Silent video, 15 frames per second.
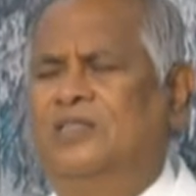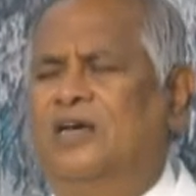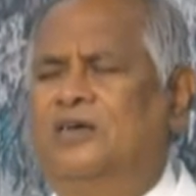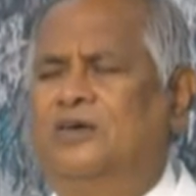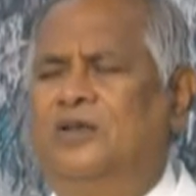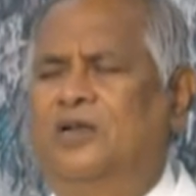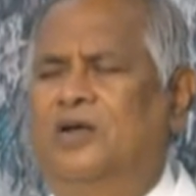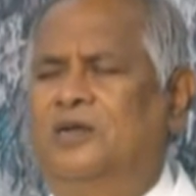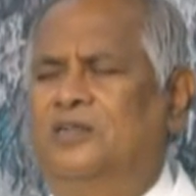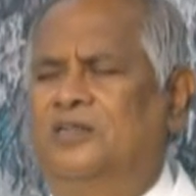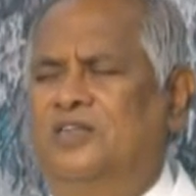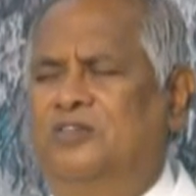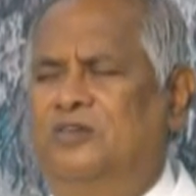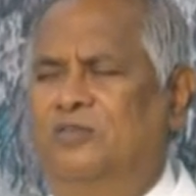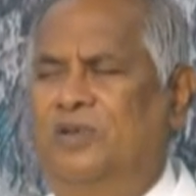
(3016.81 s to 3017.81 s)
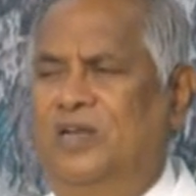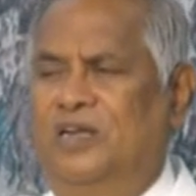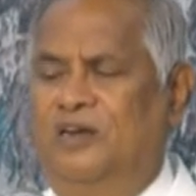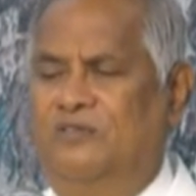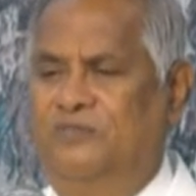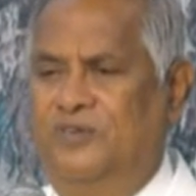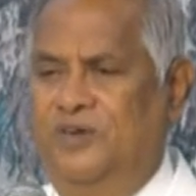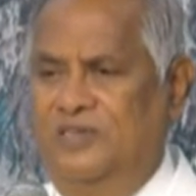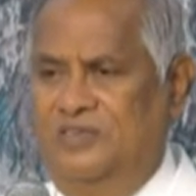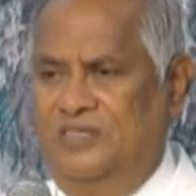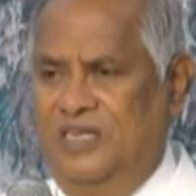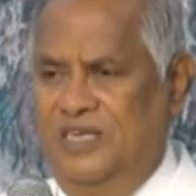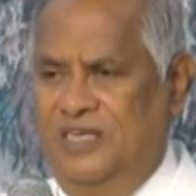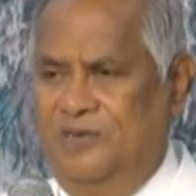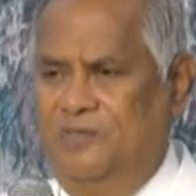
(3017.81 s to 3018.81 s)
Thank you, Lord, that you will not
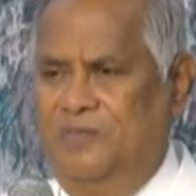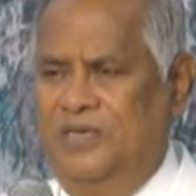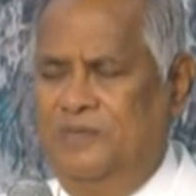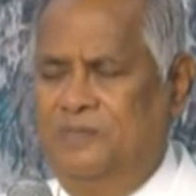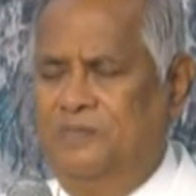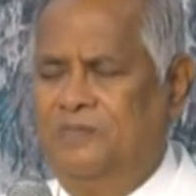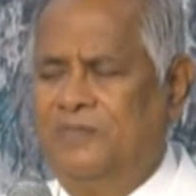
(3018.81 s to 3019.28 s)
forsake me.